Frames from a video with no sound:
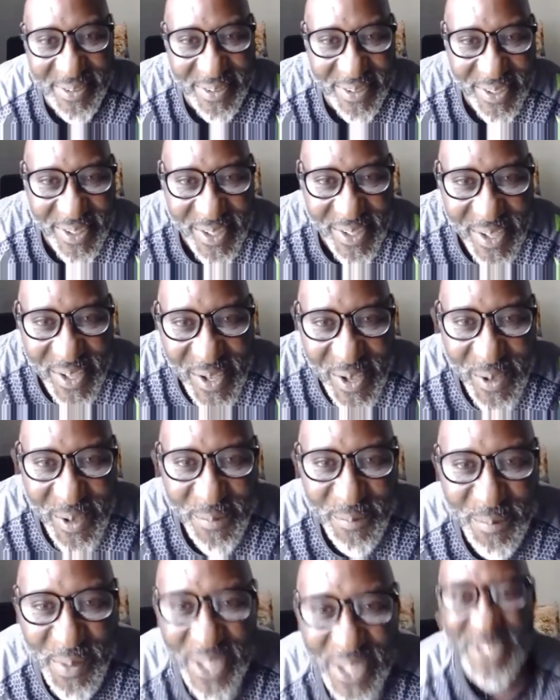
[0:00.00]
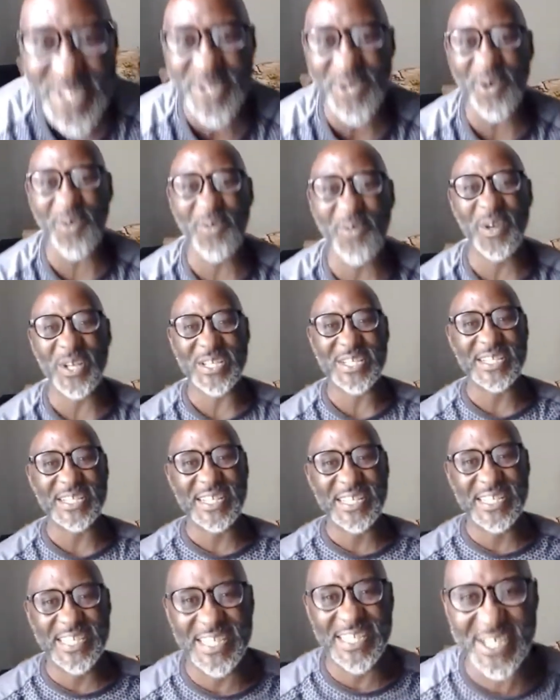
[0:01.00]
best overseas
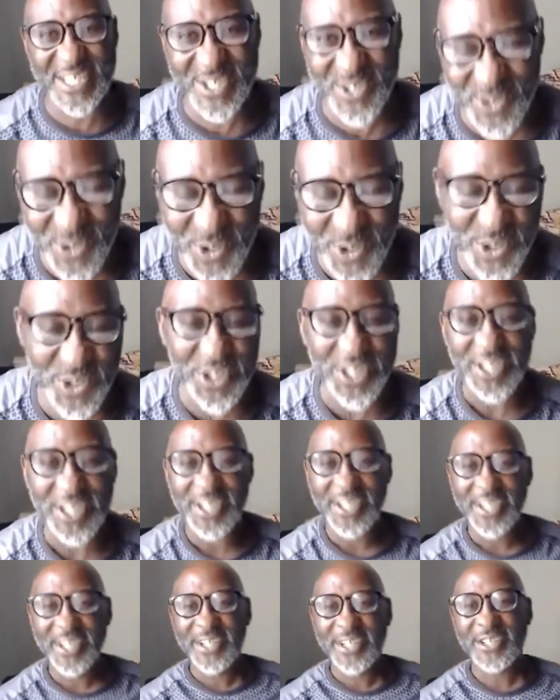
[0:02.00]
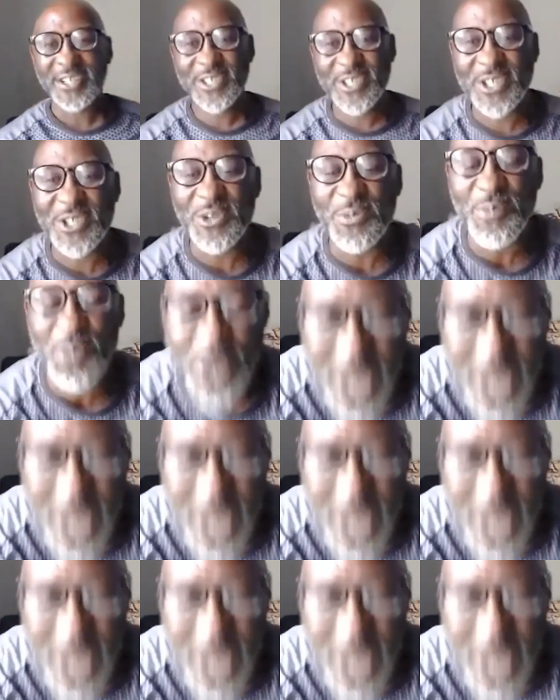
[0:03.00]
story sibula toba